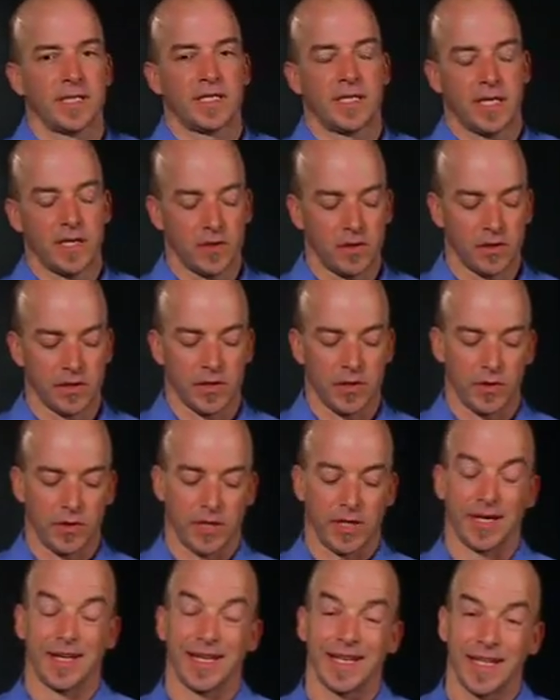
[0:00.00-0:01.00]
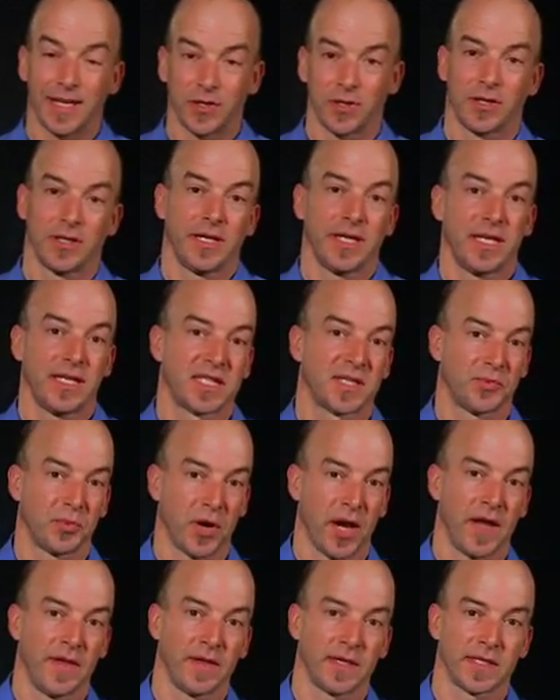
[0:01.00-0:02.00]
sealed. You can literally
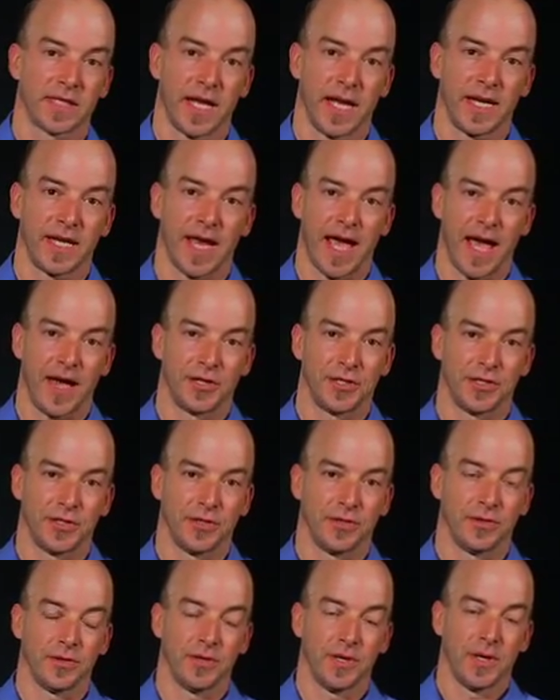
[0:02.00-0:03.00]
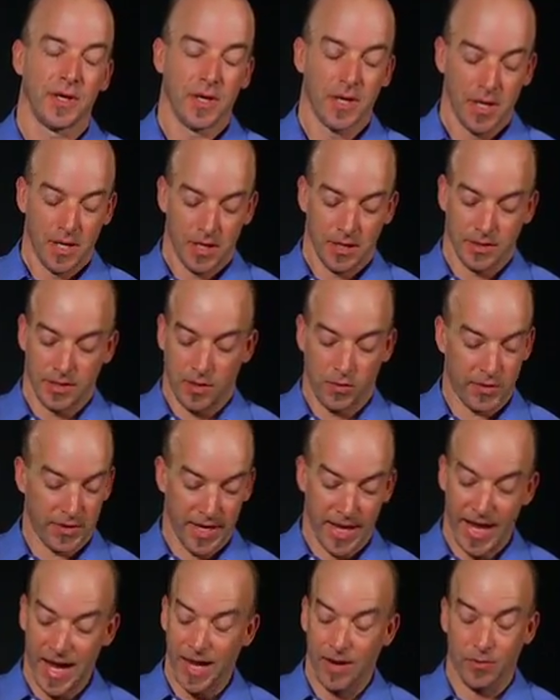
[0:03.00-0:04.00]
spray this thing down to with
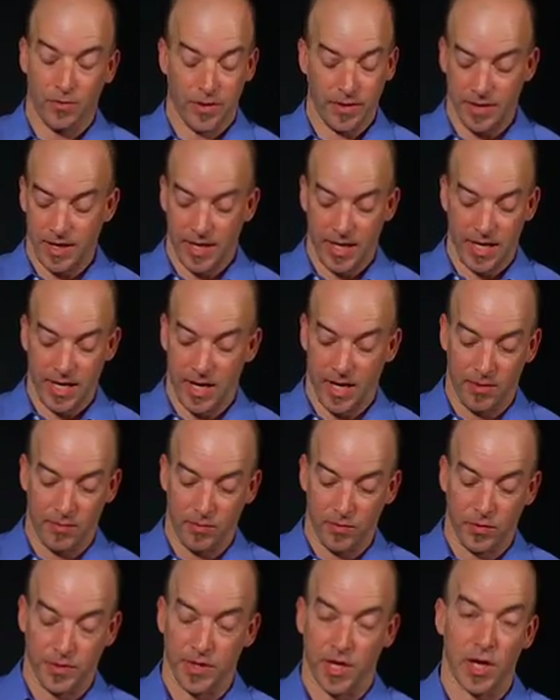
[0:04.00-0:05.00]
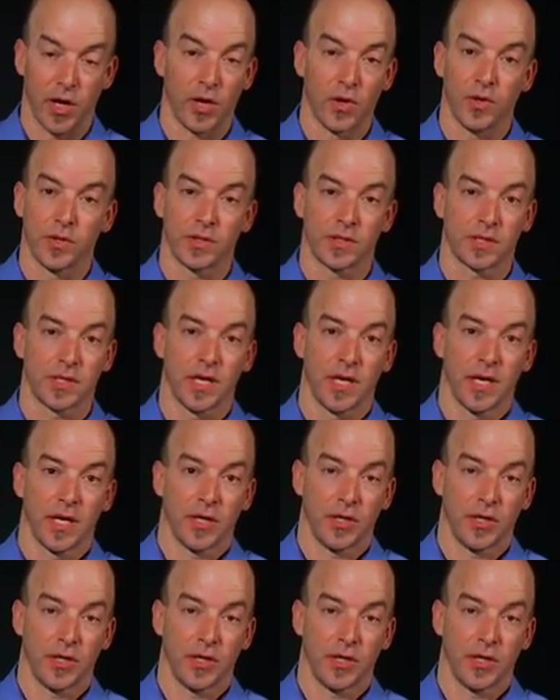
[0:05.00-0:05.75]
a hose.